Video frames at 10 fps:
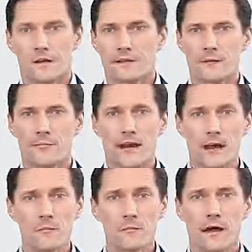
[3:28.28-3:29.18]

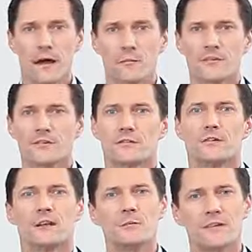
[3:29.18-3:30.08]
TPM aims to
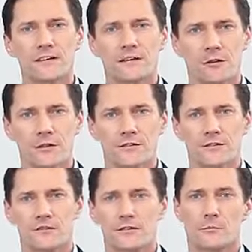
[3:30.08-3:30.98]
eliminate
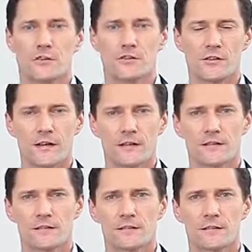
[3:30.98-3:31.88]
losses in
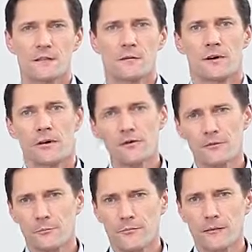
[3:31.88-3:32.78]
machines, but also
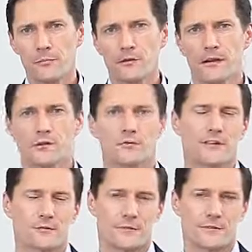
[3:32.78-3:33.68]
people and
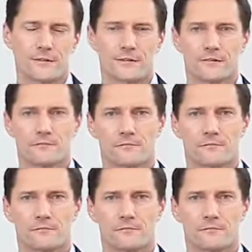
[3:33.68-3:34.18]
resources.